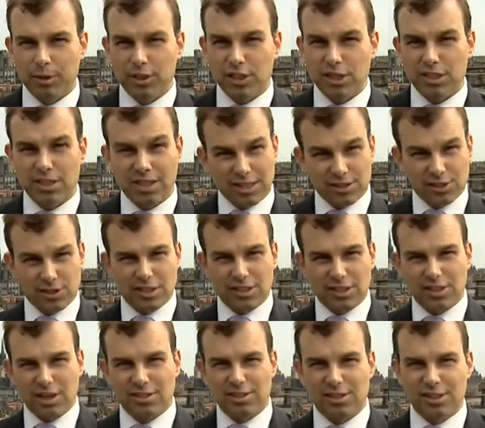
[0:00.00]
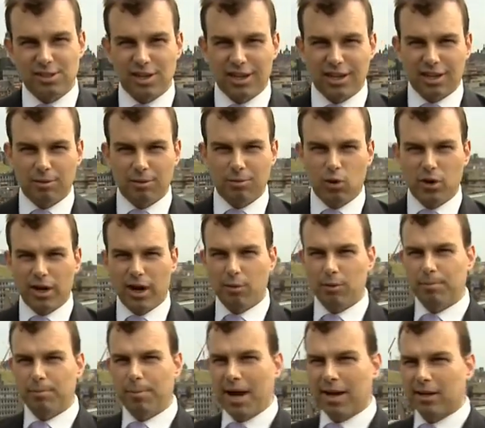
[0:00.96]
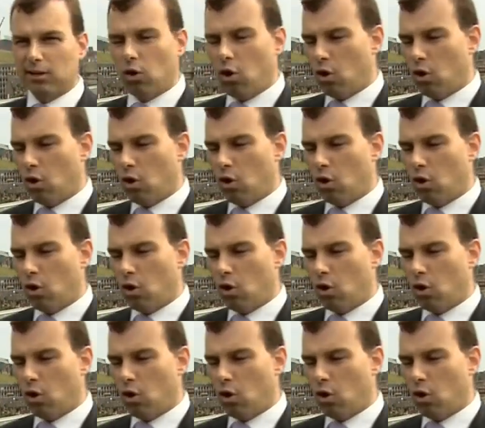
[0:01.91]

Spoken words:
Let's discuss this a little more now with Pat